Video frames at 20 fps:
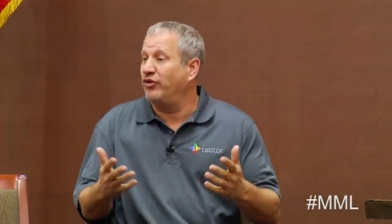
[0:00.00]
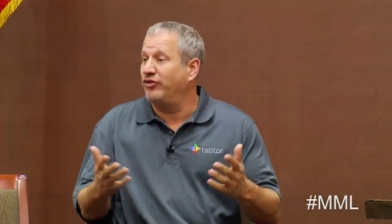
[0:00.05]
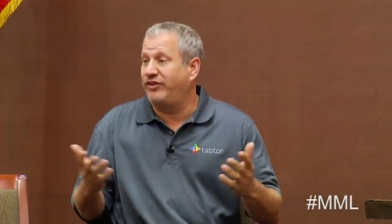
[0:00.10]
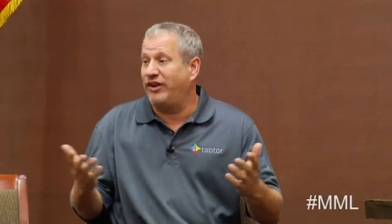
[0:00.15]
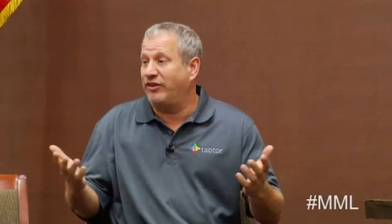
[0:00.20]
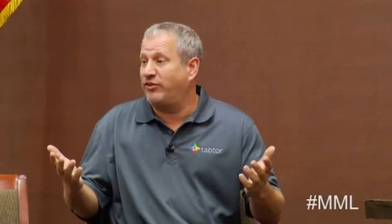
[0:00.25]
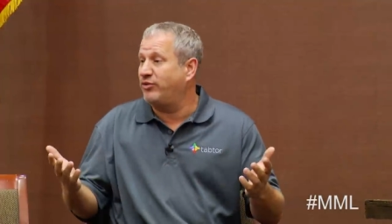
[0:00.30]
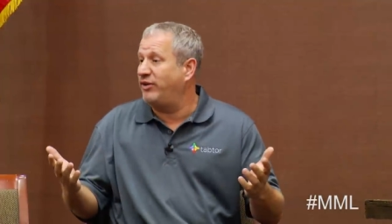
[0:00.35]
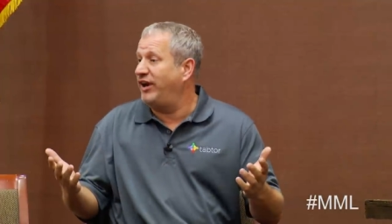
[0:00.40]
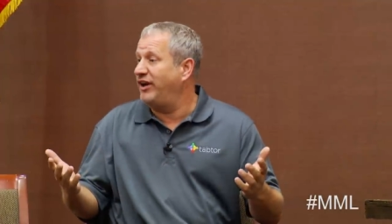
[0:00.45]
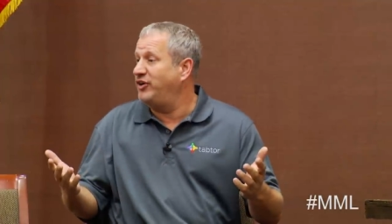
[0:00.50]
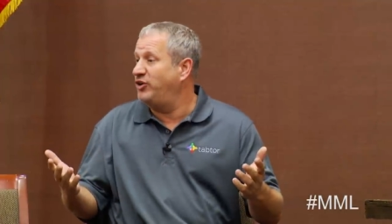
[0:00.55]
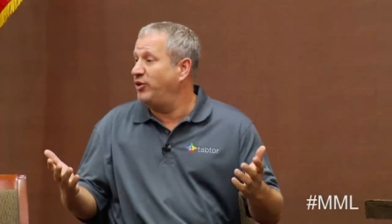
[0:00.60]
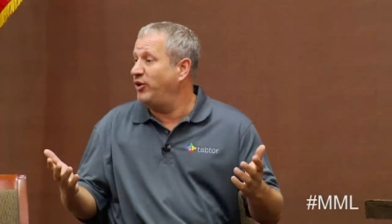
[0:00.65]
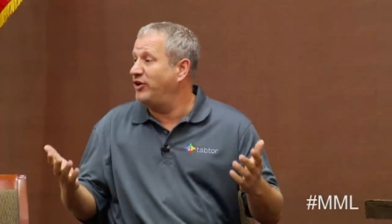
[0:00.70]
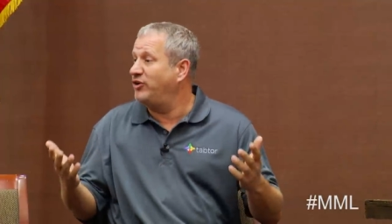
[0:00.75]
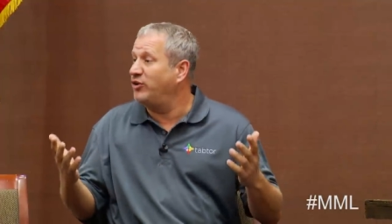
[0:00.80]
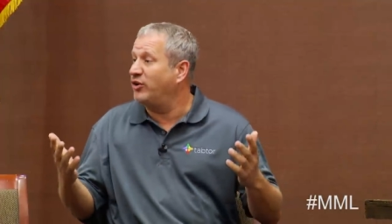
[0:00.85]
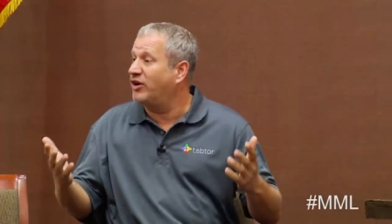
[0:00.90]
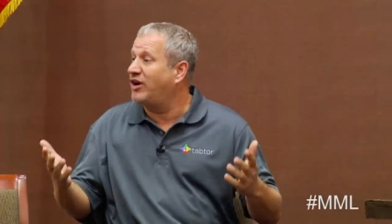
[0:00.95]
That's what I do. I
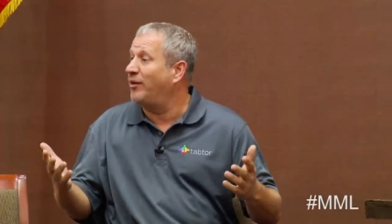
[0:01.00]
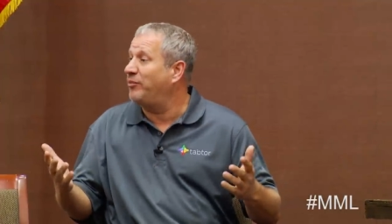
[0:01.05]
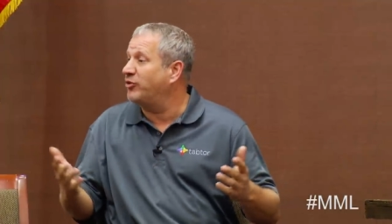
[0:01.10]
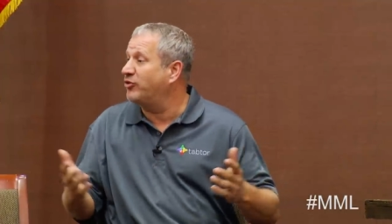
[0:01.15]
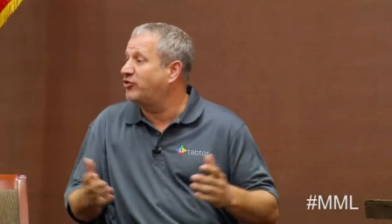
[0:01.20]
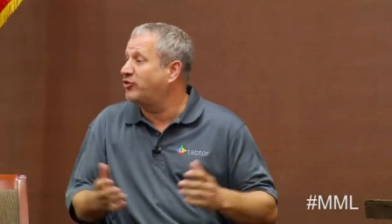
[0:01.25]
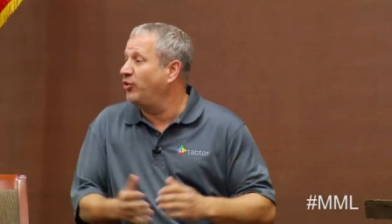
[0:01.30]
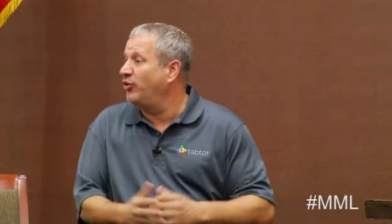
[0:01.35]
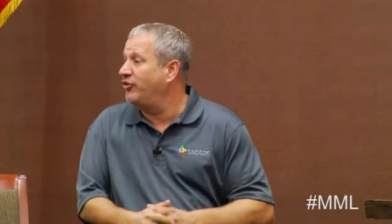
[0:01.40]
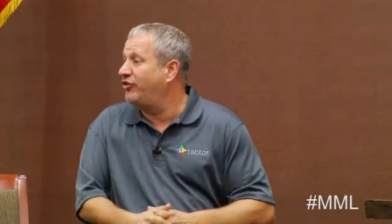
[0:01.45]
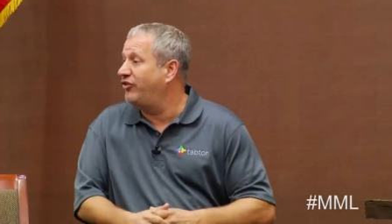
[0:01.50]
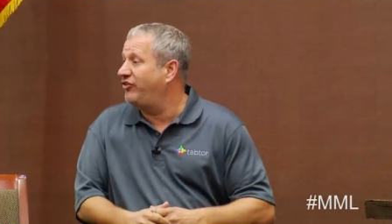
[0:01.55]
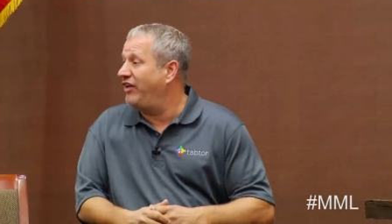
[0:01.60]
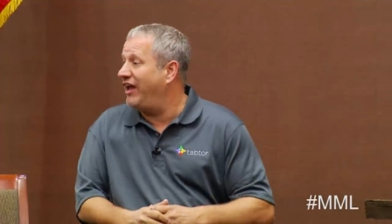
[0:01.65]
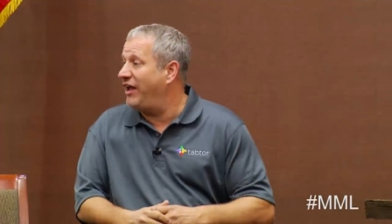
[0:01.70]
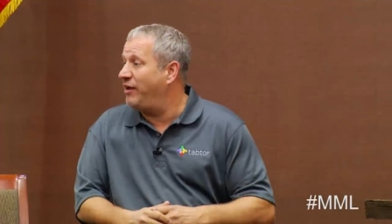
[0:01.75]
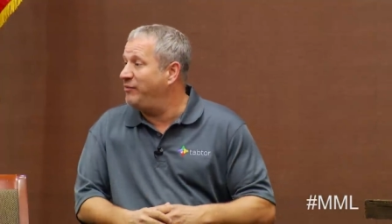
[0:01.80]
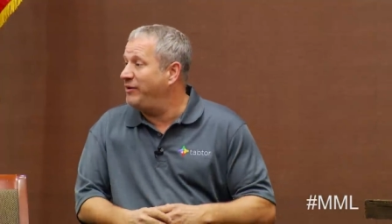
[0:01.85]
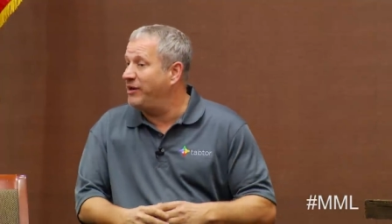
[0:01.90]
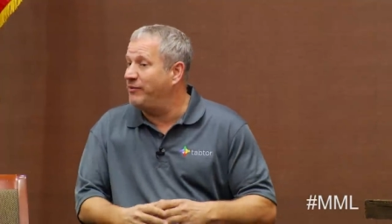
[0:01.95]
do a couple schools a
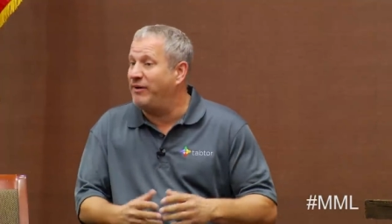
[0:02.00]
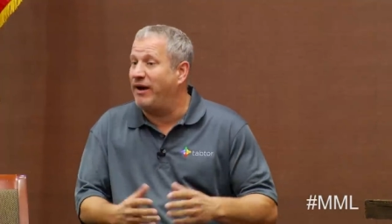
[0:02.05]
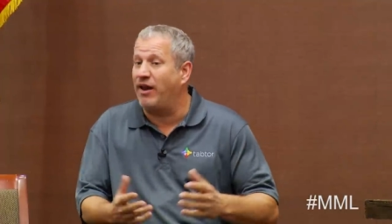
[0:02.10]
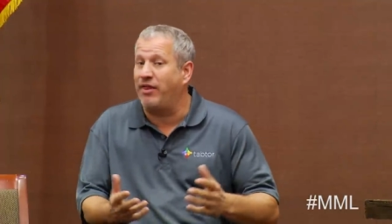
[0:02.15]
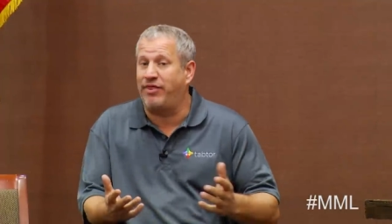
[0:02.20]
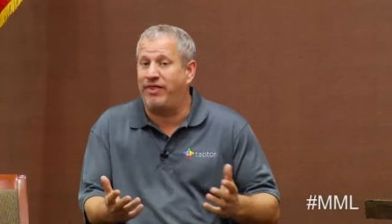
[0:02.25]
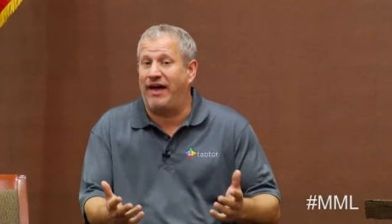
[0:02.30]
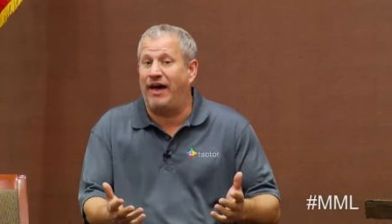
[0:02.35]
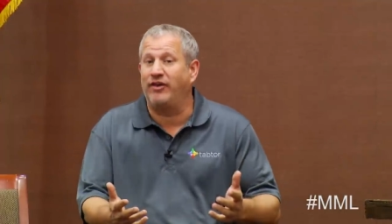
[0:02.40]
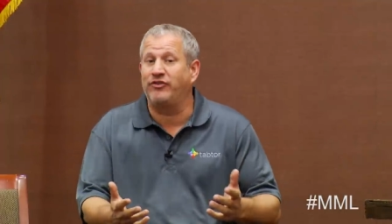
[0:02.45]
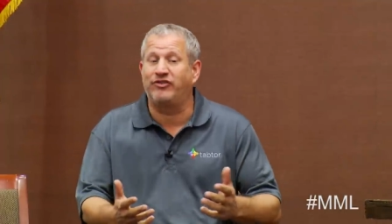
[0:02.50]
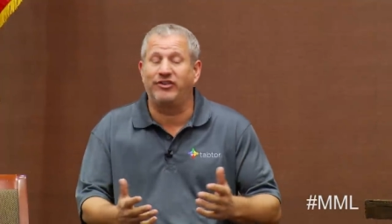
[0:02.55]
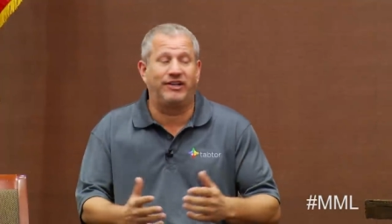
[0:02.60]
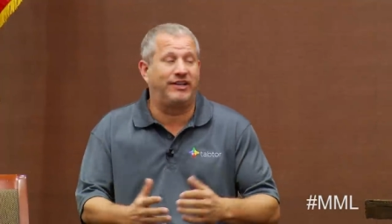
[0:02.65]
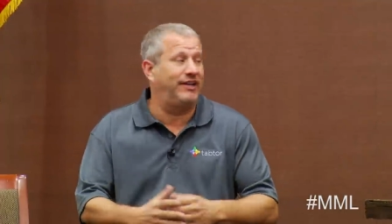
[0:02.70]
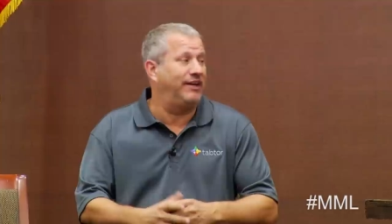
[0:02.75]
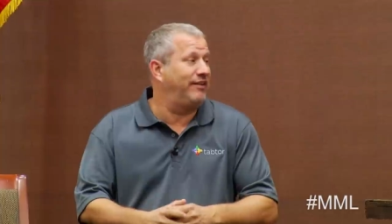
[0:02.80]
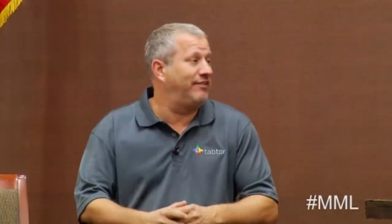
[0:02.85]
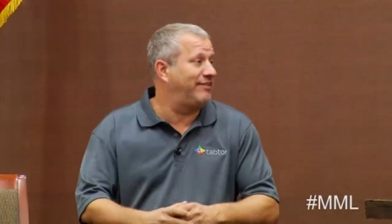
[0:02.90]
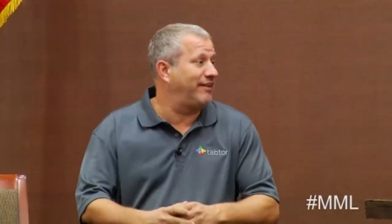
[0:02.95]
day. I meet about 1,000
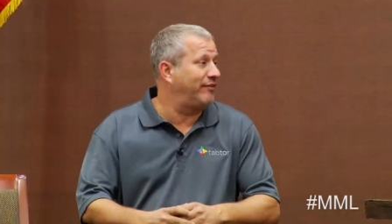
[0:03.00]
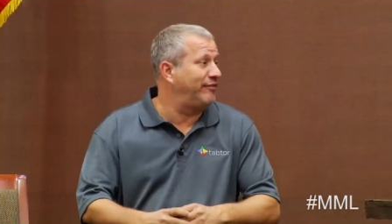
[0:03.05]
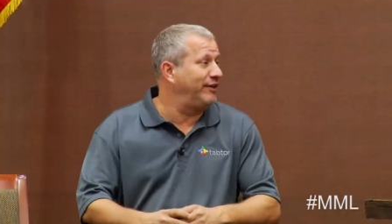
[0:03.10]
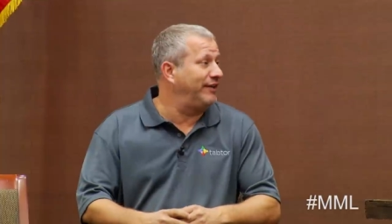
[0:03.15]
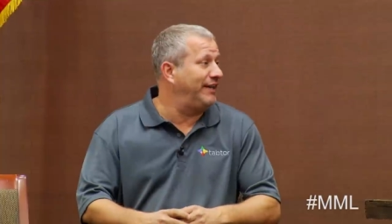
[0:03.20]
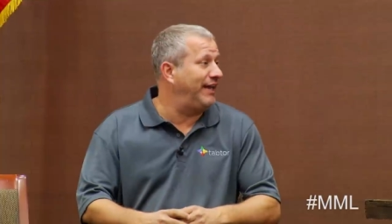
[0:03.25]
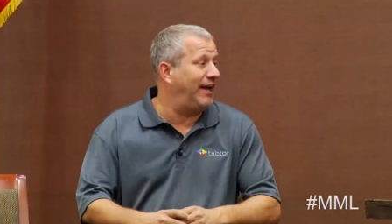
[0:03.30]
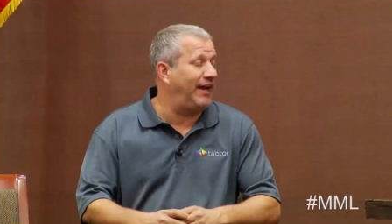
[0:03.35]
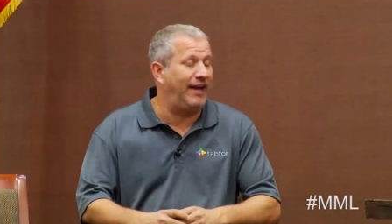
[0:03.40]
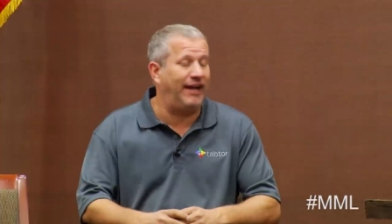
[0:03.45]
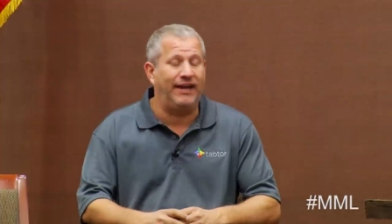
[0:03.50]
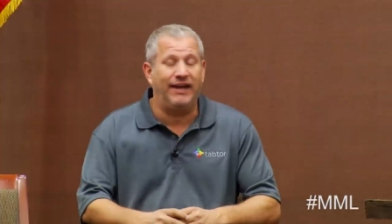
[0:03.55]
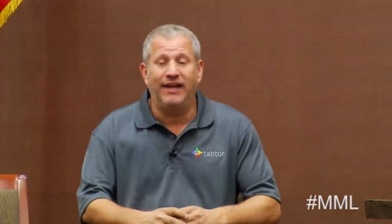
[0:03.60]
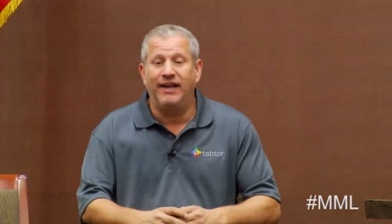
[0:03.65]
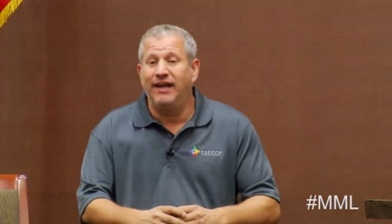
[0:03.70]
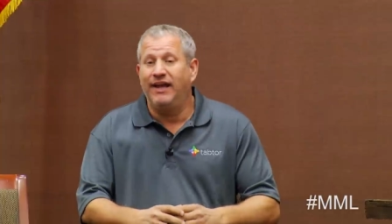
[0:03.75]
kids every day.